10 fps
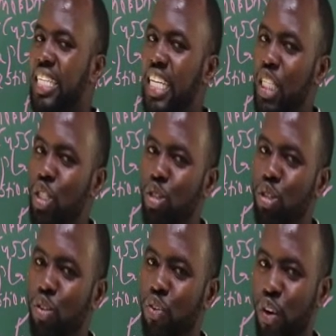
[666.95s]
It is
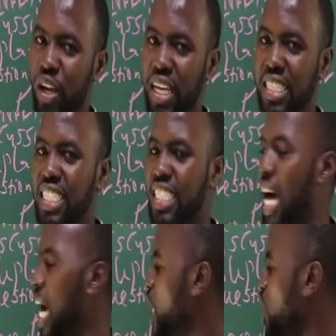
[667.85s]
good for a
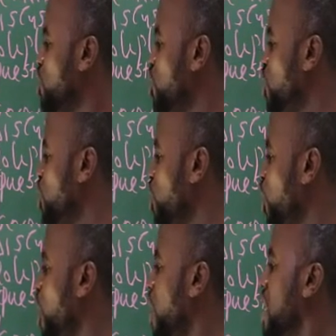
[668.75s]
teacher to
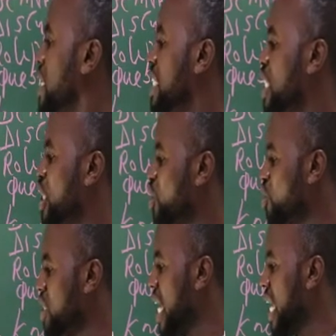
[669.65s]
show the
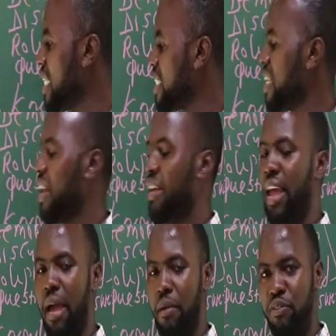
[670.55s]
students
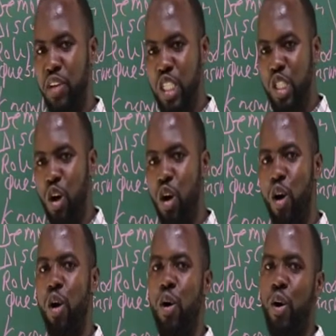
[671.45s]
a picture
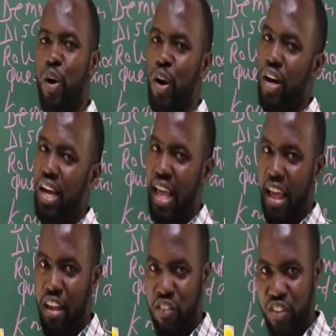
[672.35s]
or
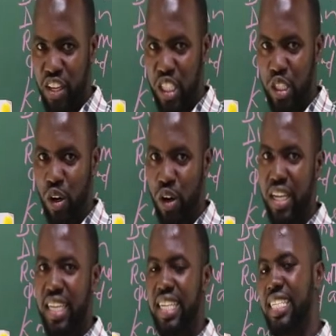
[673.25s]
a video.
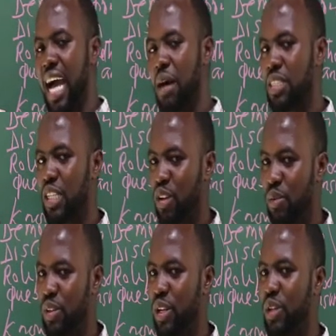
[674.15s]
In the absence
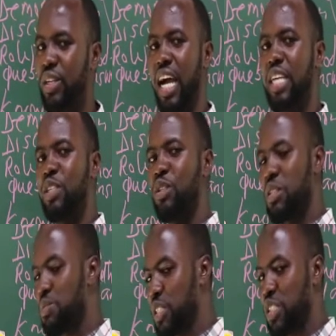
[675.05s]
of video, you can
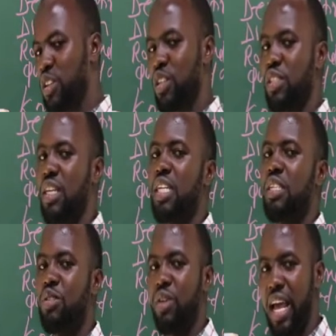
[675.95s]
use pictures
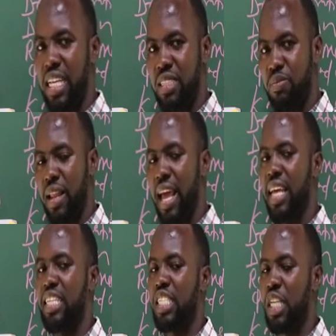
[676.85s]
to
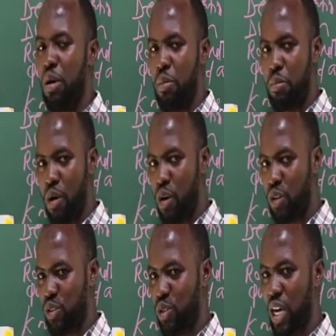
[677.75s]
explain
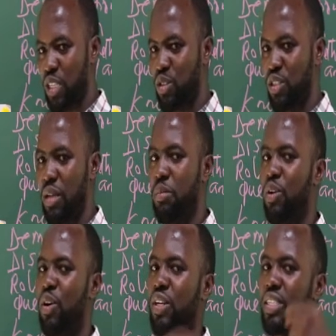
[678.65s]
more to your student,
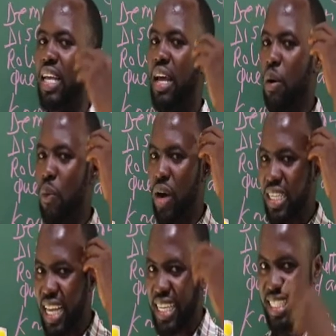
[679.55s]
because
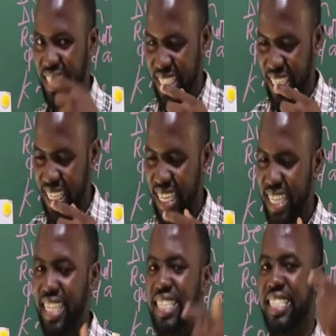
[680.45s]
what they see,
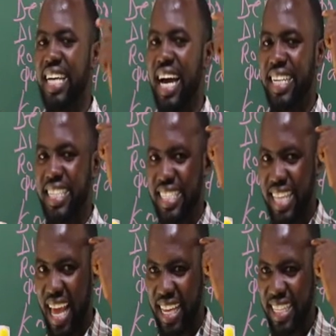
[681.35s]
it can
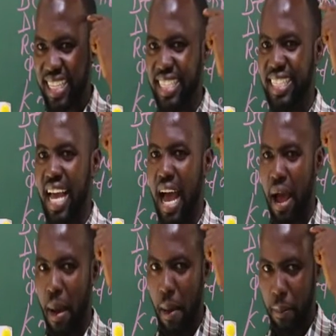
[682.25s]
retain in
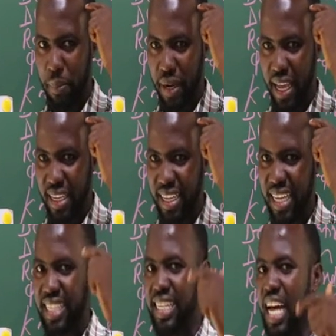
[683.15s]
their brain
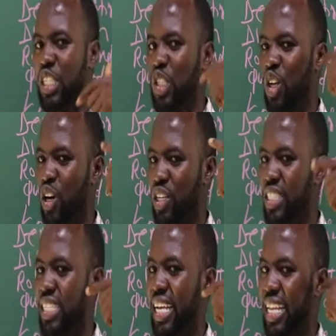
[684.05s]
than
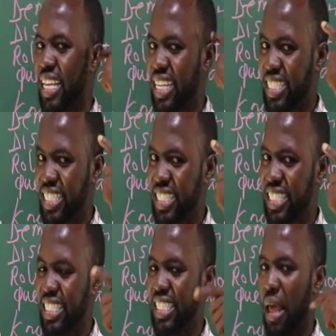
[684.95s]
just
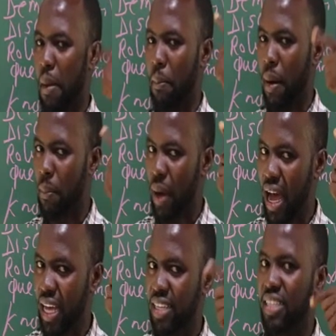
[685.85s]
listening a
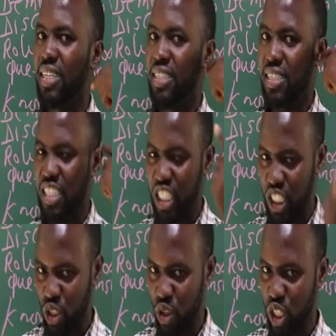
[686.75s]
verbal
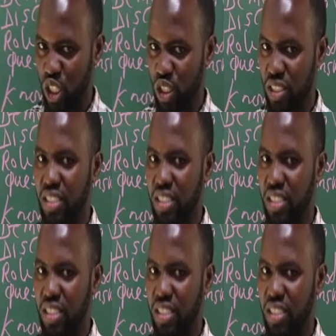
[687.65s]
discussion.